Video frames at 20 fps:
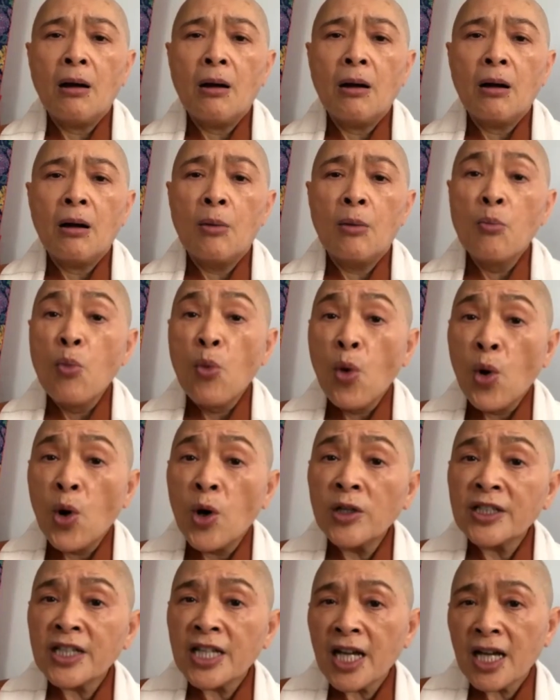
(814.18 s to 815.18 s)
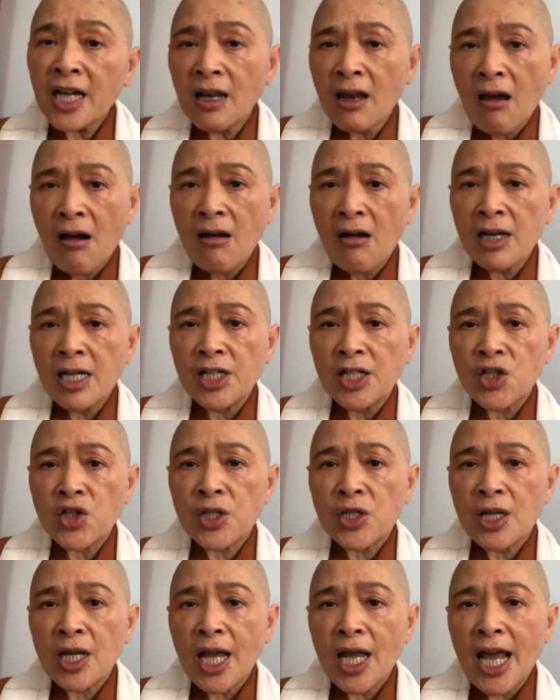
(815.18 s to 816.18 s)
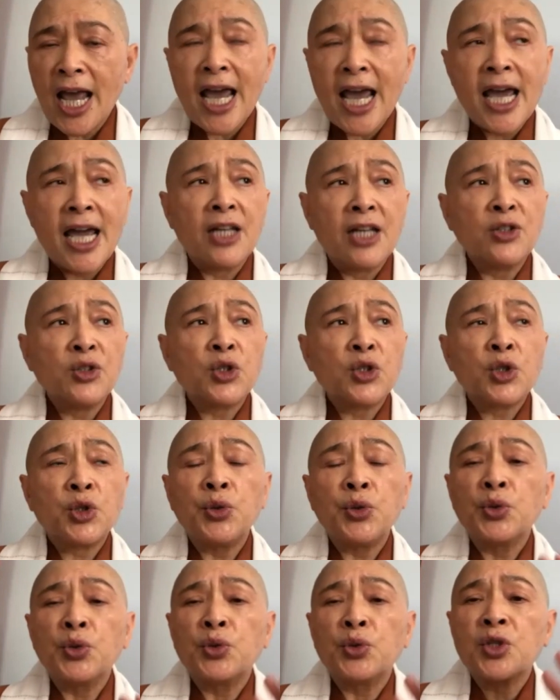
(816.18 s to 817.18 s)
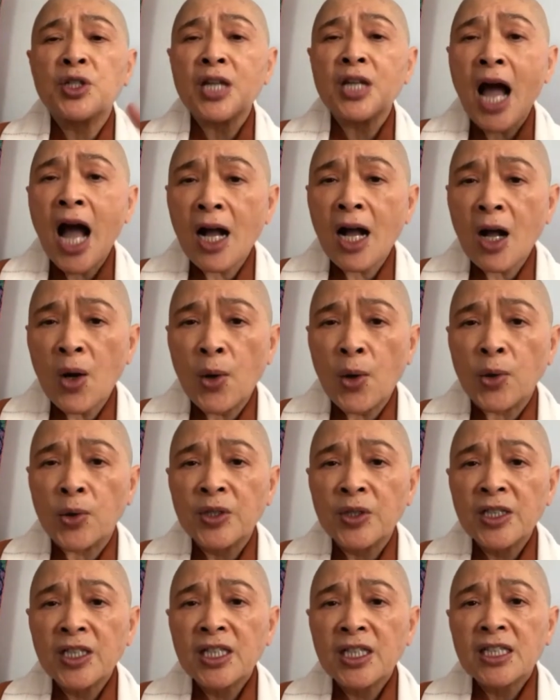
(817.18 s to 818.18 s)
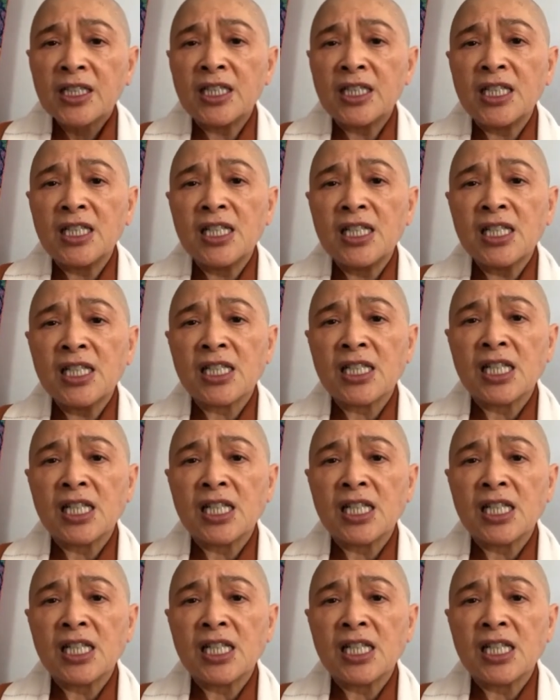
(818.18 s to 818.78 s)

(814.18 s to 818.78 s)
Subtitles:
more technology and to tackle this